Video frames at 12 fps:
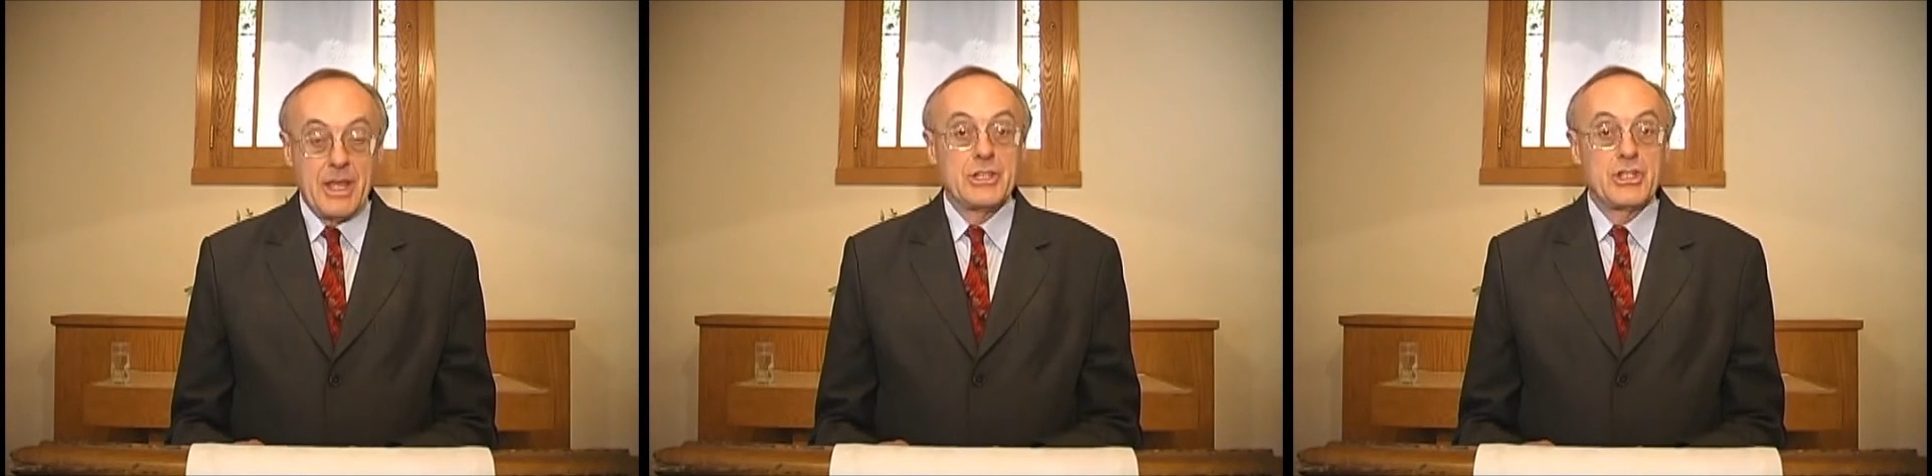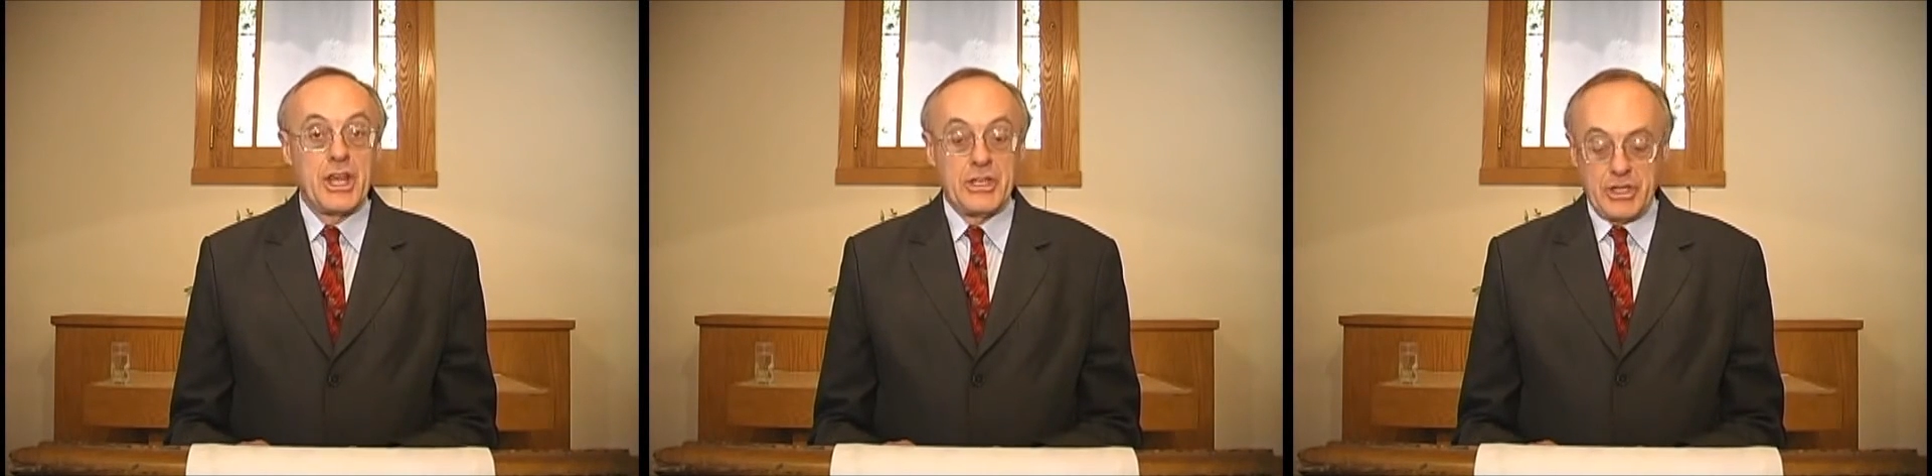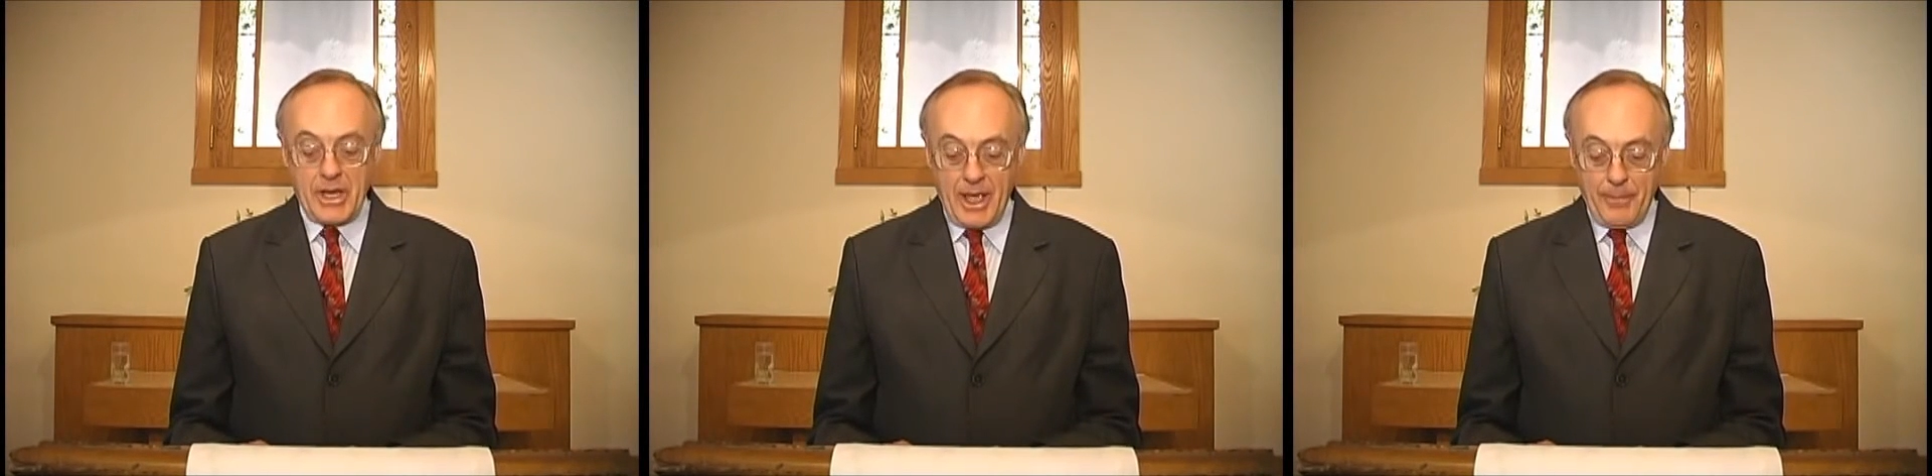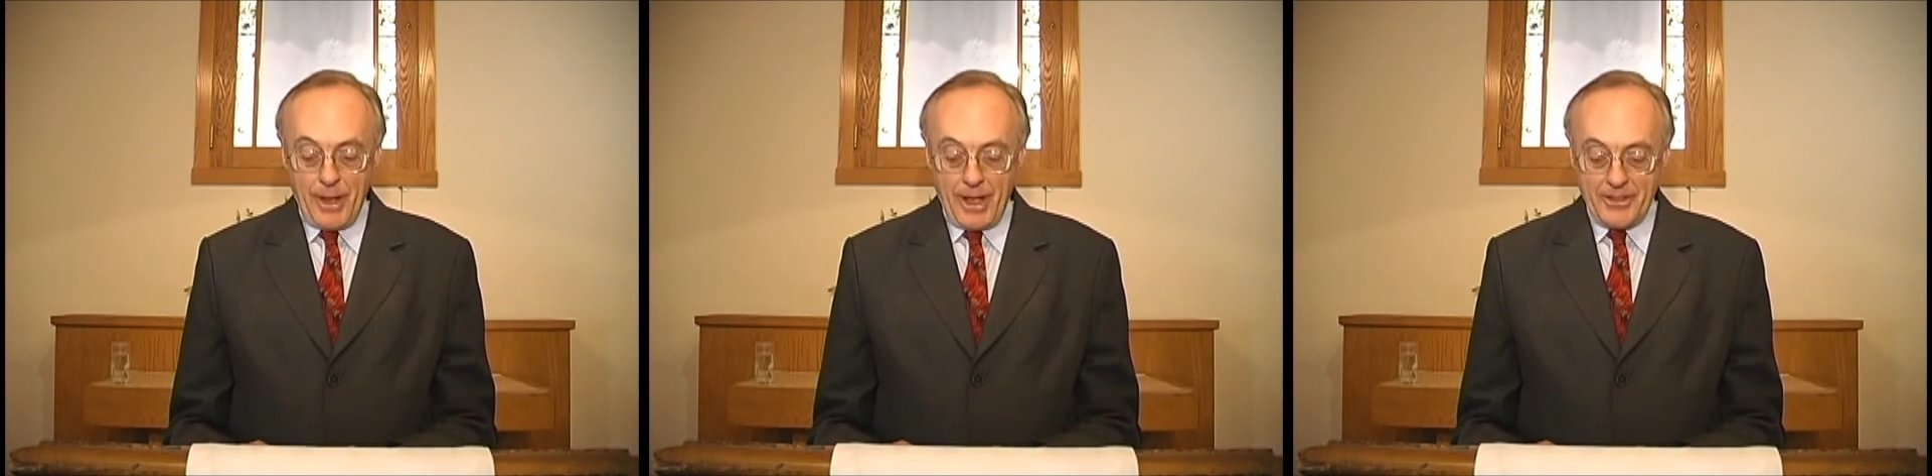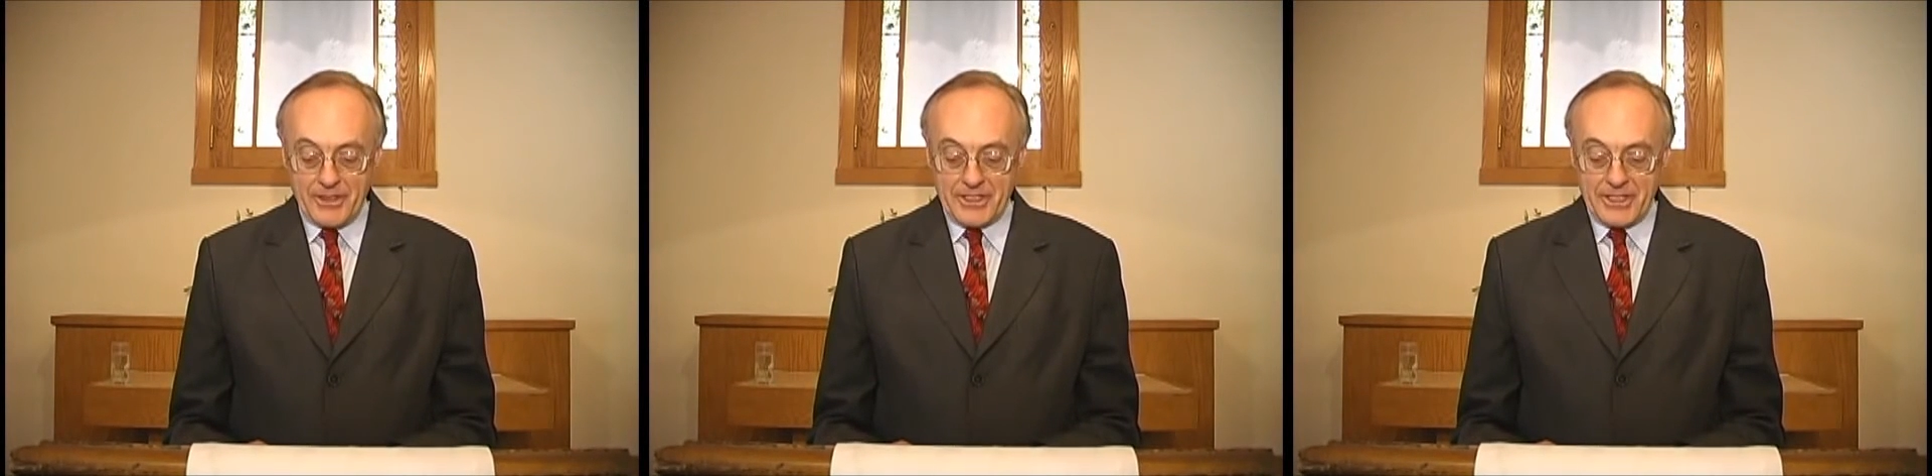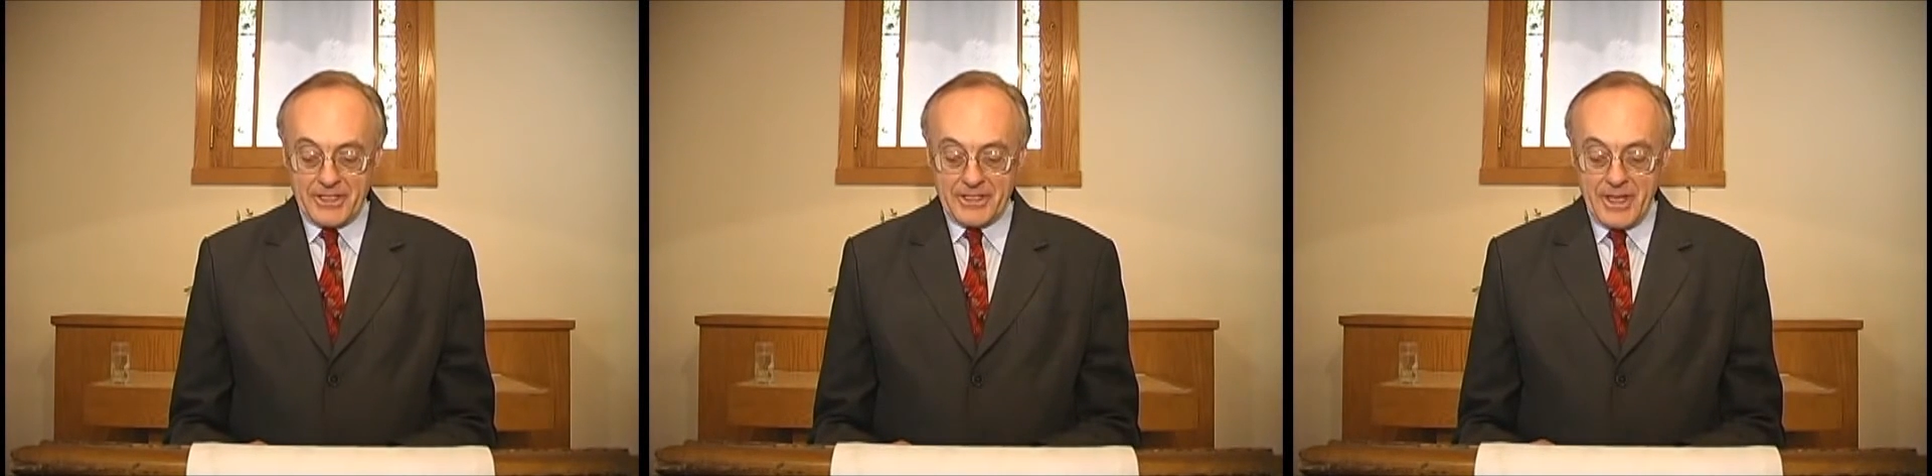changing
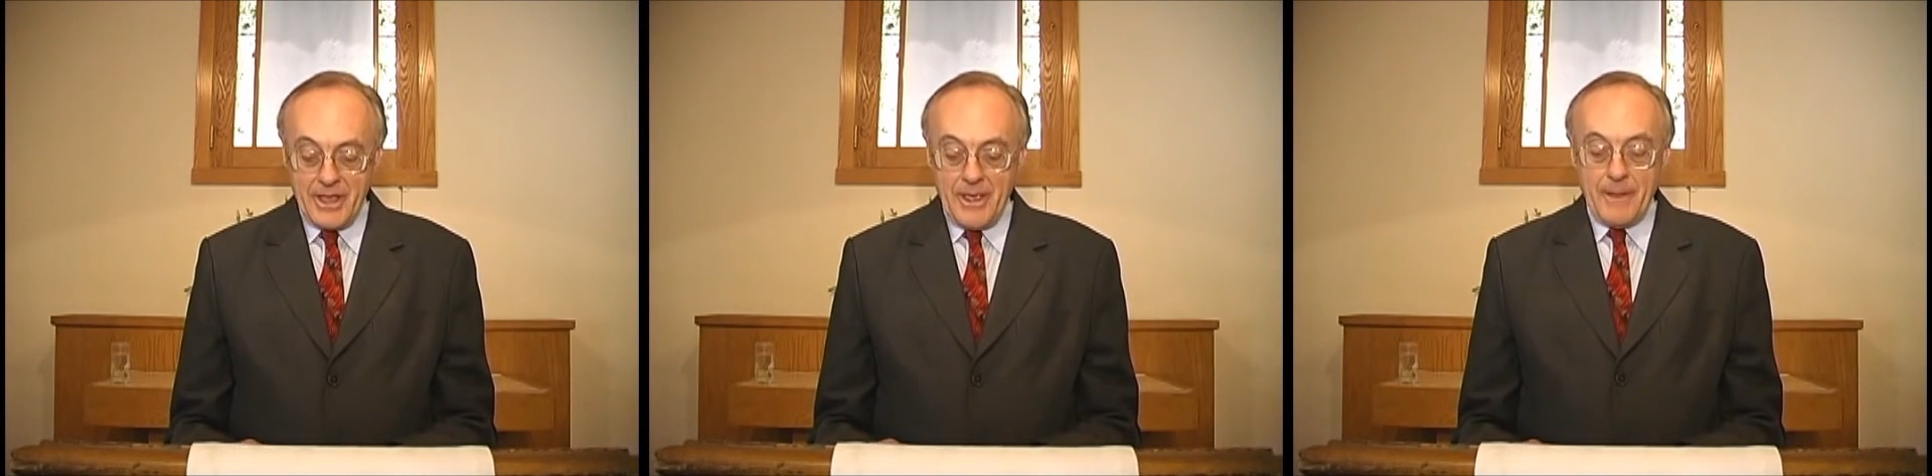hypotheses,